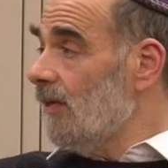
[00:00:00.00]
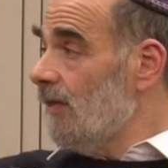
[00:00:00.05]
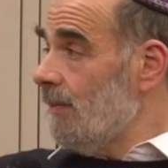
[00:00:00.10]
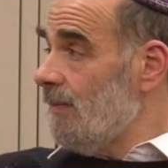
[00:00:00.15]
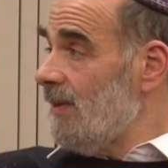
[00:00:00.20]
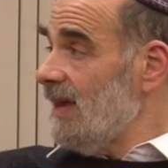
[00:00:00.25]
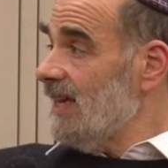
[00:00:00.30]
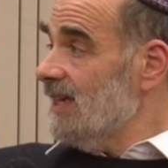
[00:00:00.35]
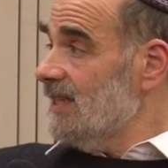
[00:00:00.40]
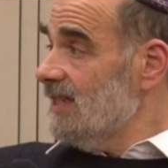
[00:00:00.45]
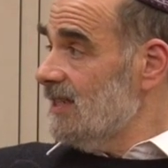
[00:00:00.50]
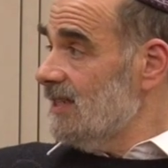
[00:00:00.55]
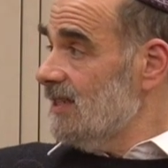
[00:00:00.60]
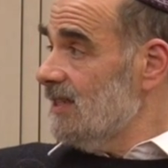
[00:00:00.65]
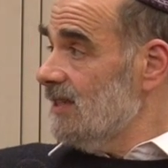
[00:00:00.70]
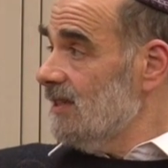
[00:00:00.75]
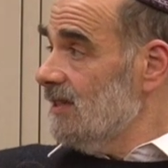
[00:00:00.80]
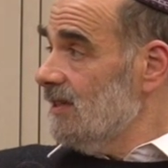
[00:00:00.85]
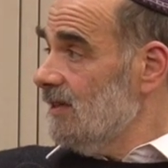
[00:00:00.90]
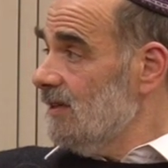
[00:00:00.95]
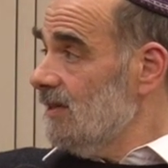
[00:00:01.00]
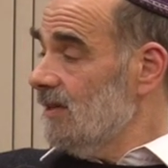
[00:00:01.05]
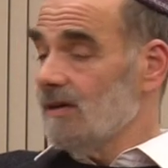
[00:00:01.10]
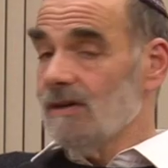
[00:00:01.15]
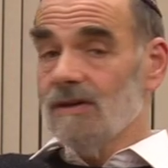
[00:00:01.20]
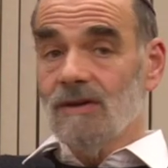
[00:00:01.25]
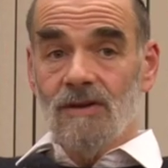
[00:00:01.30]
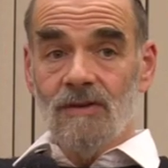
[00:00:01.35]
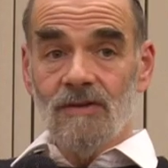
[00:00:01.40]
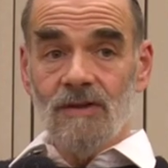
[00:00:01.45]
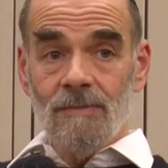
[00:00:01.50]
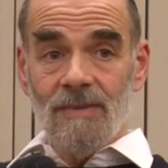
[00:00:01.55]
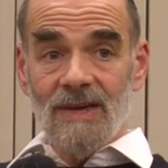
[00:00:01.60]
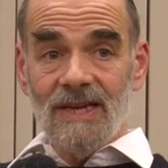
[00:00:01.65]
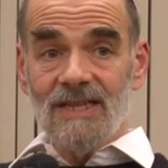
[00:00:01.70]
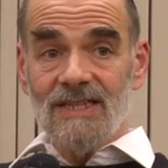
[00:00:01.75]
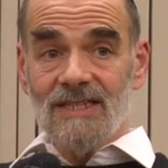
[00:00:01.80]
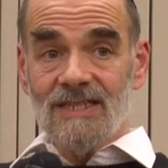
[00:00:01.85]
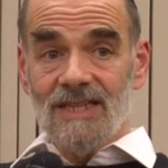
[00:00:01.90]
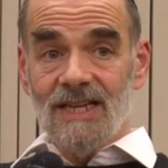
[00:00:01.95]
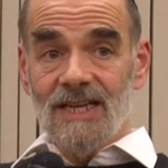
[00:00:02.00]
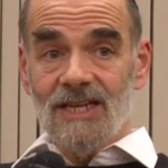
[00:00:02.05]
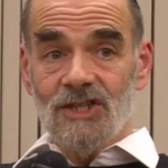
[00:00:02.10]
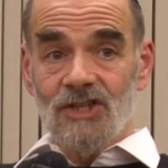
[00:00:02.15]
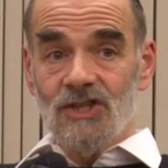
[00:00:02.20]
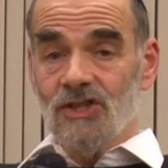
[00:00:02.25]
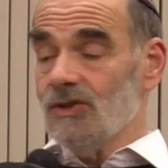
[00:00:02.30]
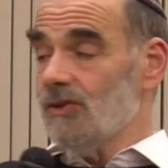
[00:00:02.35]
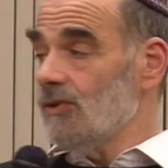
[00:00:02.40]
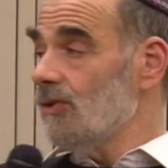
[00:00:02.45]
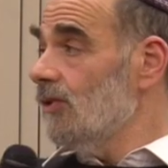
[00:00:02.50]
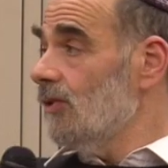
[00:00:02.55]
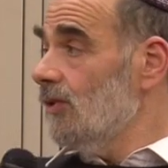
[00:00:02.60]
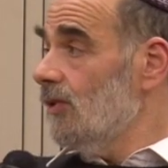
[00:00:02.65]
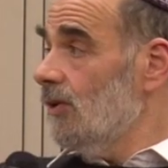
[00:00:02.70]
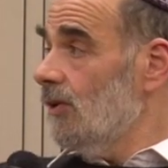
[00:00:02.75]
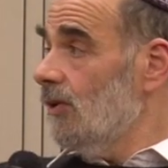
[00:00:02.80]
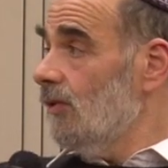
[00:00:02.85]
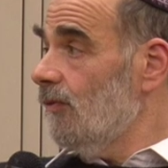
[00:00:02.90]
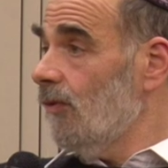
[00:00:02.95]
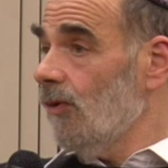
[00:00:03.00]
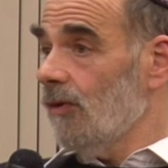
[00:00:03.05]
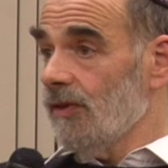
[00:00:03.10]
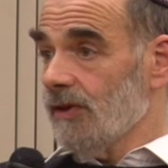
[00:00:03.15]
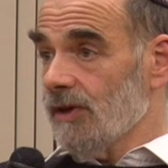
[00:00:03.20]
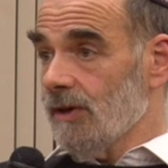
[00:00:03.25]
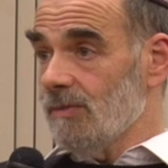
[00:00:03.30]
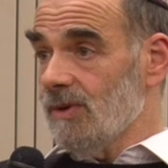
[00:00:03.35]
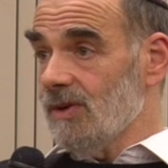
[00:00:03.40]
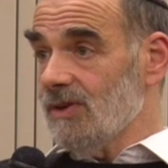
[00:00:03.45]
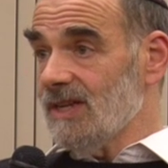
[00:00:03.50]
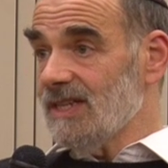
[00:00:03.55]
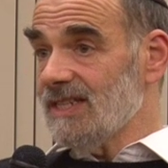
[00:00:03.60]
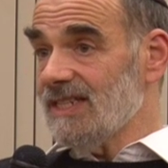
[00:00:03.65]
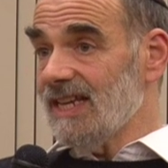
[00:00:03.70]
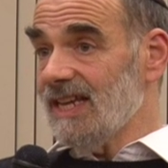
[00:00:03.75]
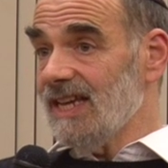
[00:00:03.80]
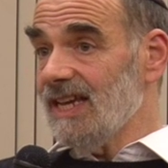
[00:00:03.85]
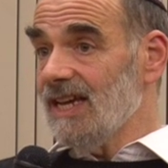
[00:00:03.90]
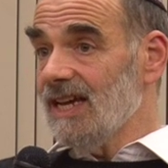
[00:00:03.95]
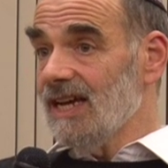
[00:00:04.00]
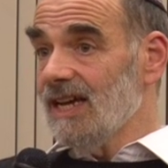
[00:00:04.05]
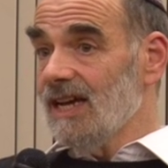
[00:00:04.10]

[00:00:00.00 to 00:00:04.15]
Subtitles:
the biggest issue for the community.